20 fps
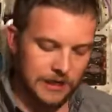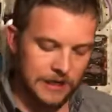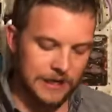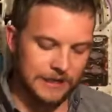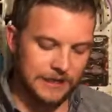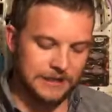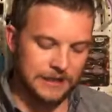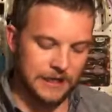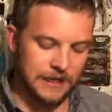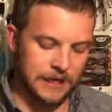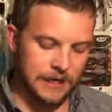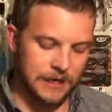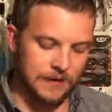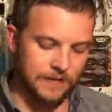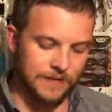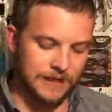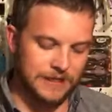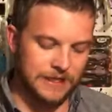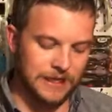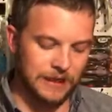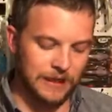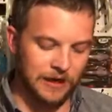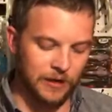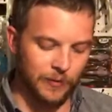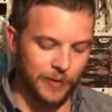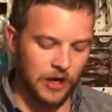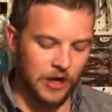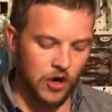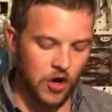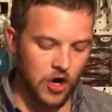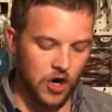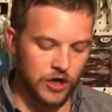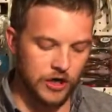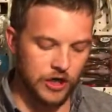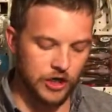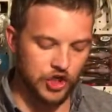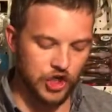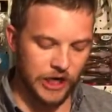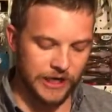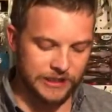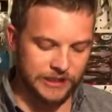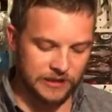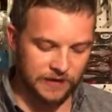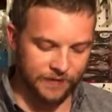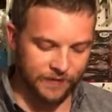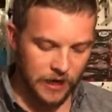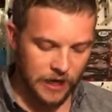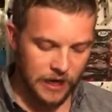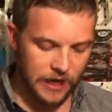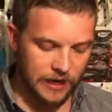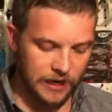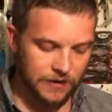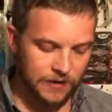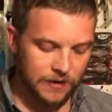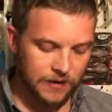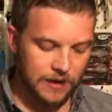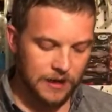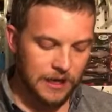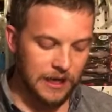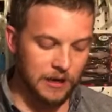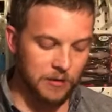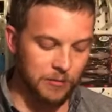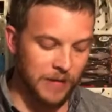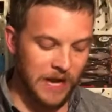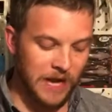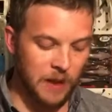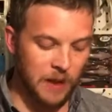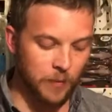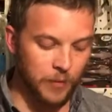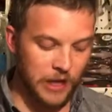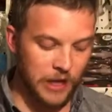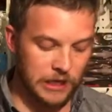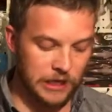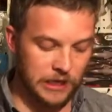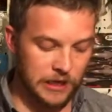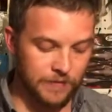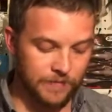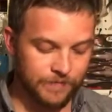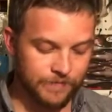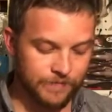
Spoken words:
It's a little bit hard to justify, in my opinion.